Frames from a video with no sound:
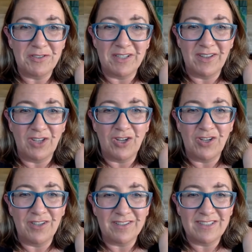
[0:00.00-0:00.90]
a
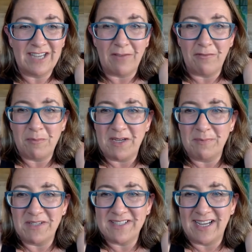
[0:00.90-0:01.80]
long chat for me to
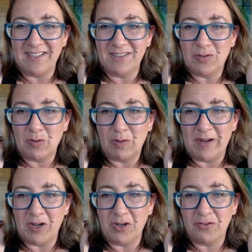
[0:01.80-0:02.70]
be starting to talk about